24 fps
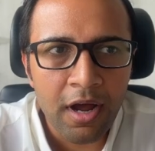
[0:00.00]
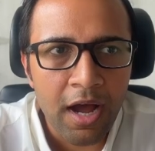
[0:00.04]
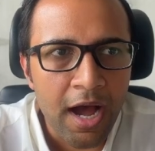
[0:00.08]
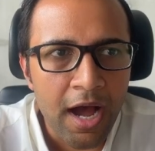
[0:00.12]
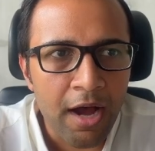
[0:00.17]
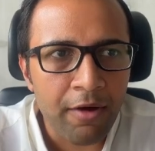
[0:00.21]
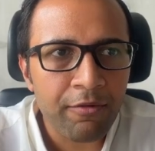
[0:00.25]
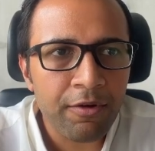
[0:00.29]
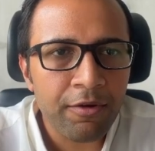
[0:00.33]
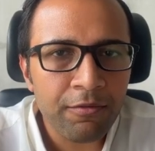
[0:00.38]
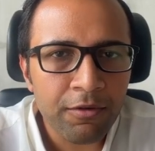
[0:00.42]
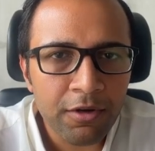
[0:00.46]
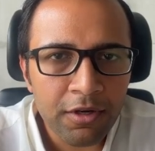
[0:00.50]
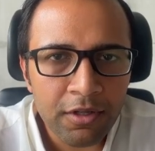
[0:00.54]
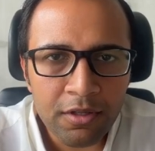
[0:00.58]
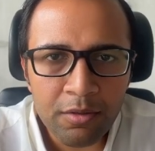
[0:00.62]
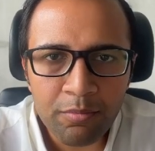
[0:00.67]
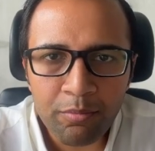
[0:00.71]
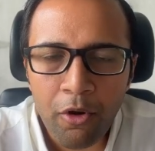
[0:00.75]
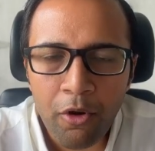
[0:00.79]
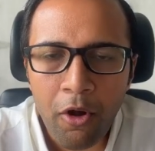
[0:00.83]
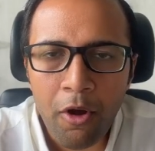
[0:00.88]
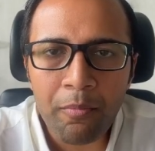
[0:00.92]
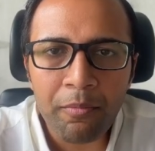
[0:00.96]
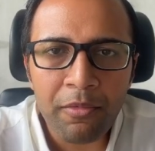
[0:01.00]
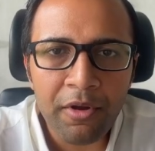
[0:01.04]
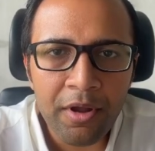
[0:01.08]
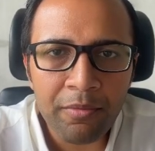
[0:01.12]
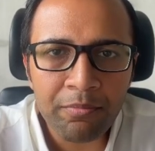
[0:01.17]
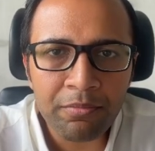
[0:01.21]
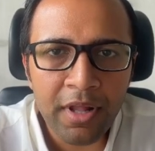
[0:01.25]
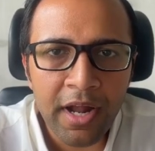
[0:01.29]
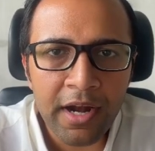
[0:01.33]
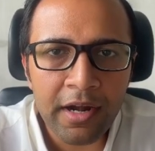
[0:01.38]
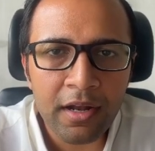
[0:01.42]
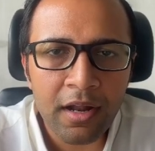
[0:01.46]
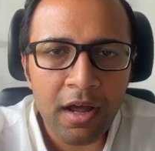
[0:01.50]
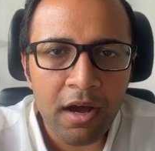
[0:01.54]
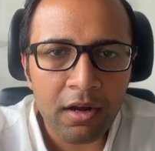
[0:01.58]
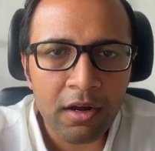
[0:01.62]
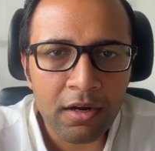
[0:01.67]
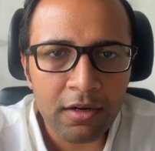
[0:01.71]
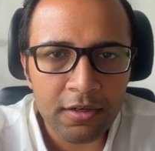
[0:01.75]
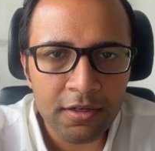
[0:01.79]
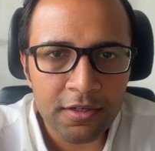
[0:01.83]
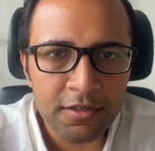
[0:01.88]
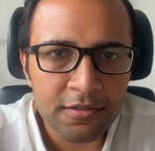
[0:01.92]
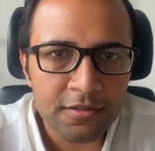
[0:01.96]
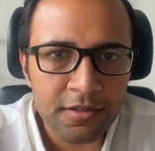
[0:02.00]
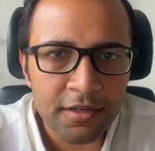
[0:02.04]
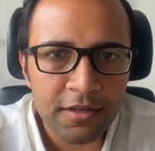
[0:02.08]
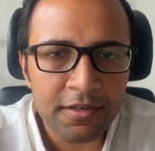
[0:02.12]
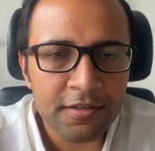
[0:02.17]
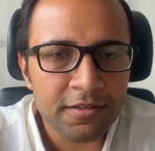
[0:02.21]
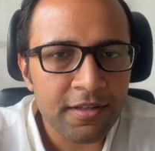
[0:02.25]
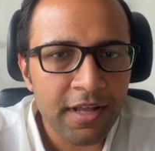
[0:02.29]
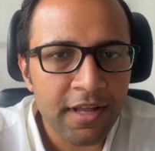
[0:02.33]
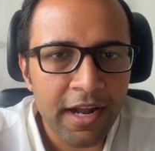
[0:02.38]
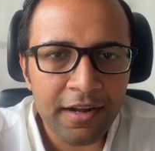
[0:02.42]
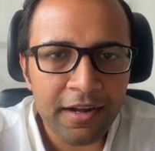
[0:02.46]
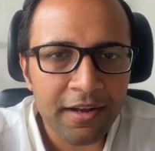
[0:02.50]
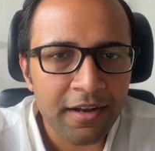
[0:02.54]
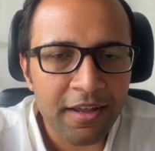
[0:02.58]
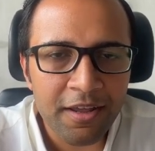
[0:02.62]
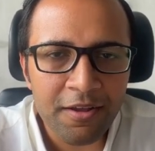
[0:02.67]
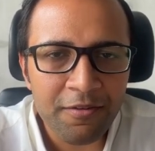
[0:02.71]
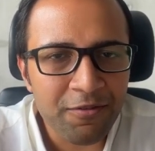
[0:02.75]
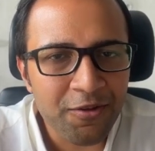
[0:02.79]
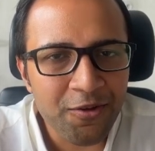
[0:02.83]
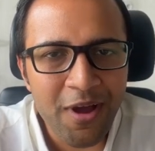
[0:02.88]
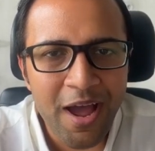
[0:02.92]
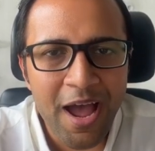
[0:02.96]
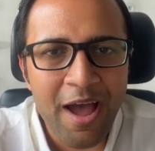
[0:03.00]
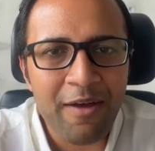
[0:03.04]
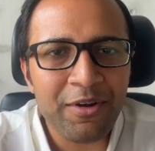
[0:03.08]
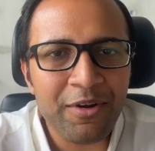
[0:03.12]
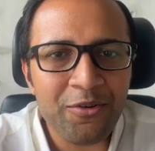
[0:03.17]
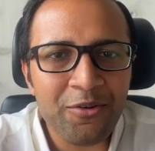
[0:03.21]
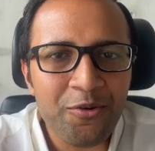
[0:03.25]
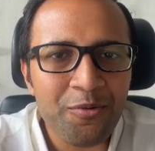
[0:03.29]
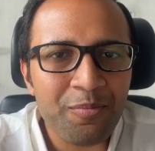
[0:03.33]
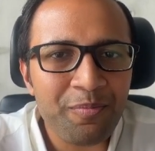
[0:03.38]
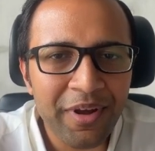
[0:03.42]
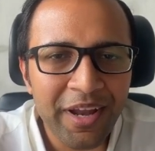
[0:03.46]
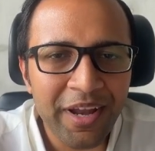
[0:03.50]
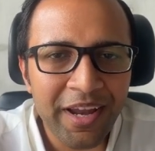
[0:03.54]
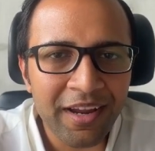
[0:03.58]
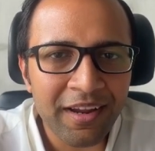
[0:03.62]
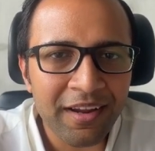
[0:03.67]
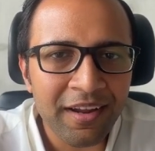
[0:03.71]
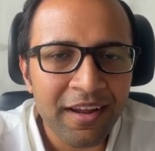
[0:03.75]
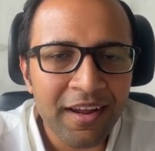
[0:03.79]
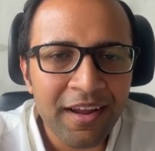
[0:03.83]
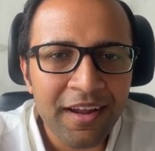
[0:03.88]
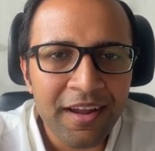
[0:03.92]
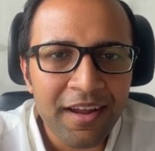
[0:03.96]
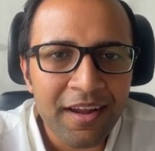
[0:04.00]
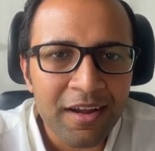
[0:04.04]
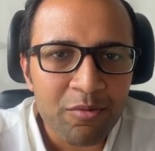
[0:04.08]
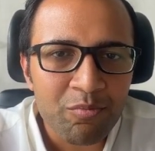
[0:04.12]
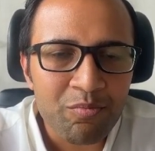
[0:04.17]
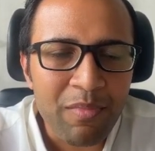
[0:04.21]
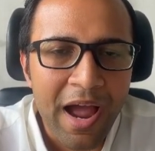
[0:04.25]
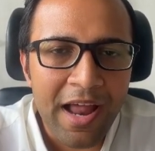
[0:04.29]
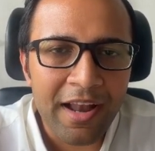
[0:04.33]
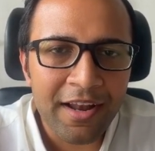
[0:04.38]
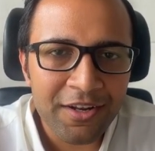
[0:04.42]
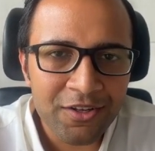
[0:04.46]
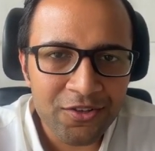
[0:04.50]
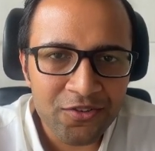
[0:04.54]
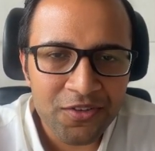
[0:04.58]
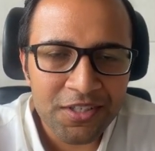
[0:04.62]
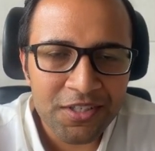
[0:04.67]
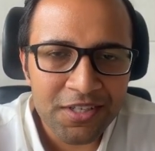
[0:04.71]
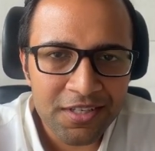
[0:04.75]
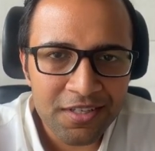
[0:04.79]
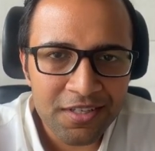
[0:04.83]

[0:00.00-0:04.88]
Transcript: However, the problem that occurs is that if you have an opening balance which is